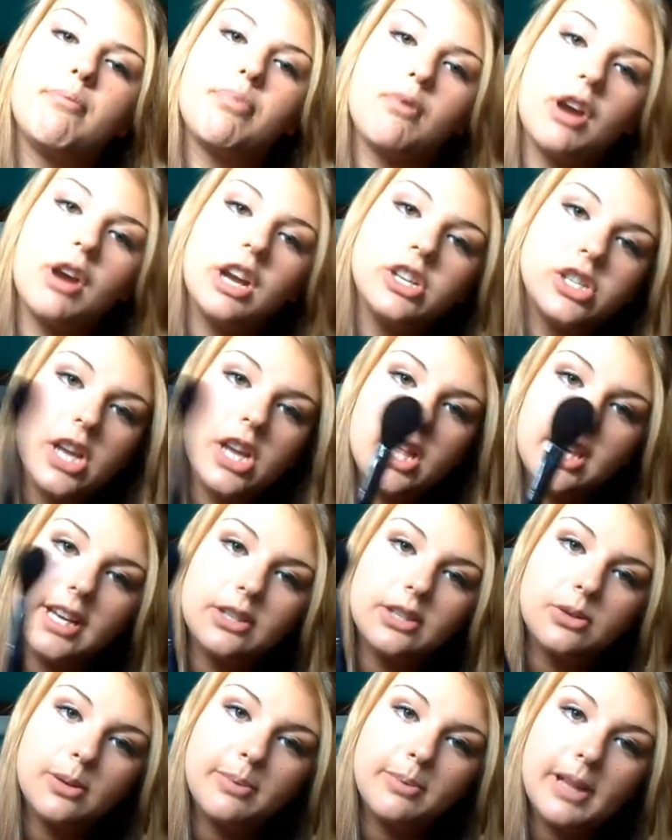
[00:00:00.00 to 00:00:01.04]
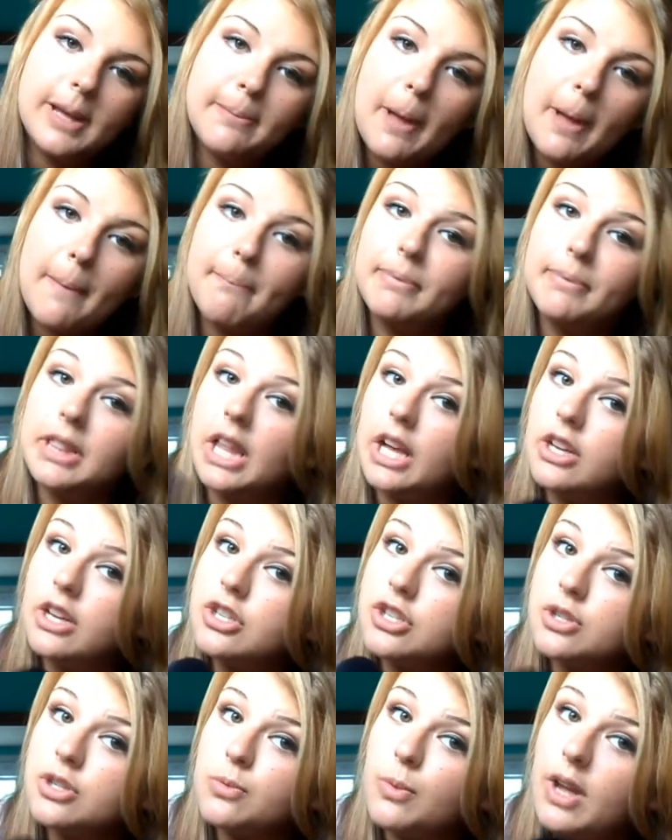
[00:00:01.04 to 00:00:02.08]
brush I like to apply my
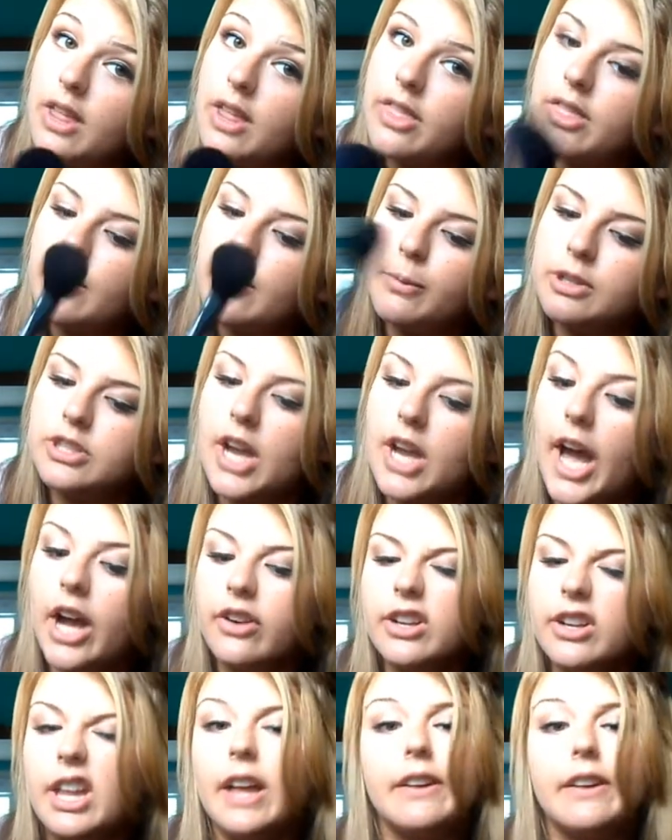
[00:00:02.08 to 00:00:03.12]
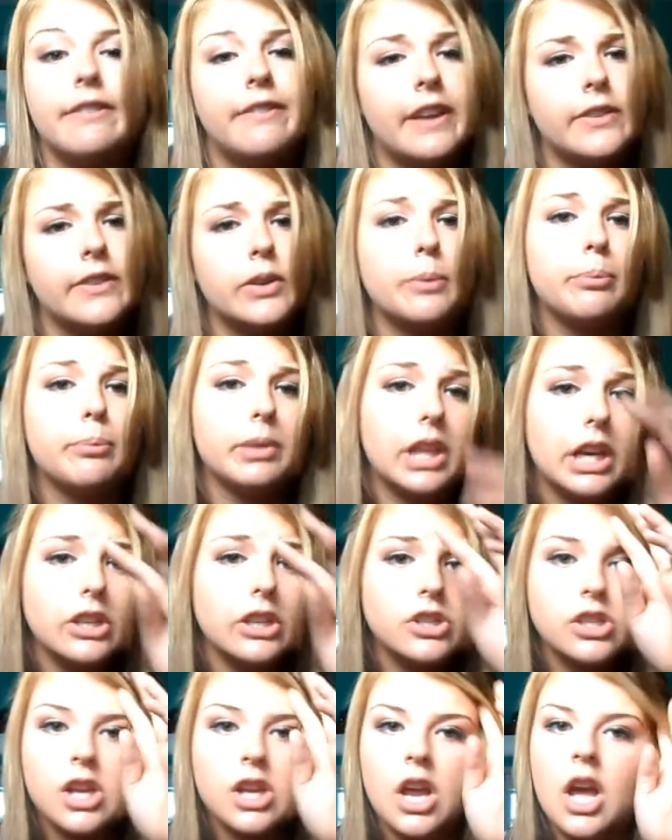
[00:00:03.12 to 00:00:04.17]
blush with, which I don't really have a favorite
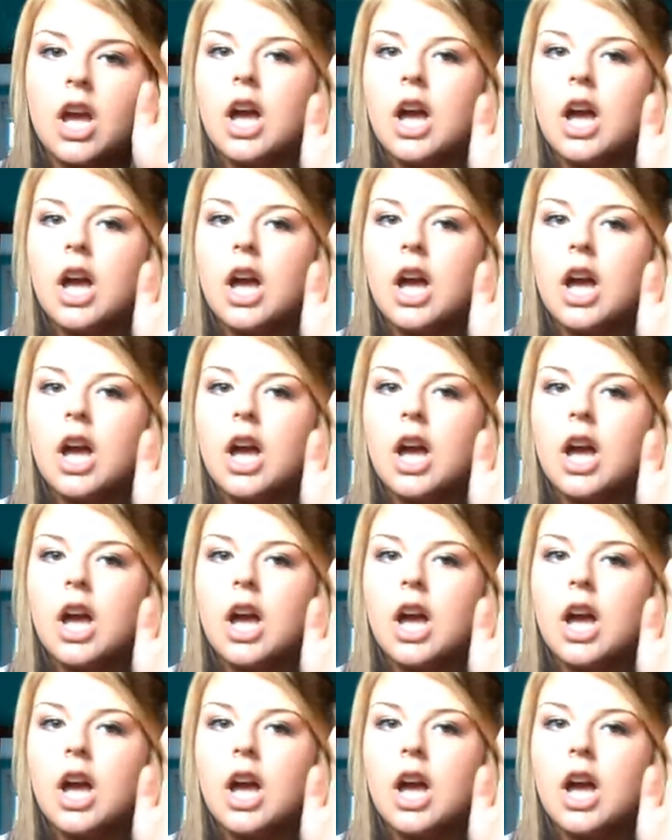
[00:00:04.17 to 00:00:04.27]
blush.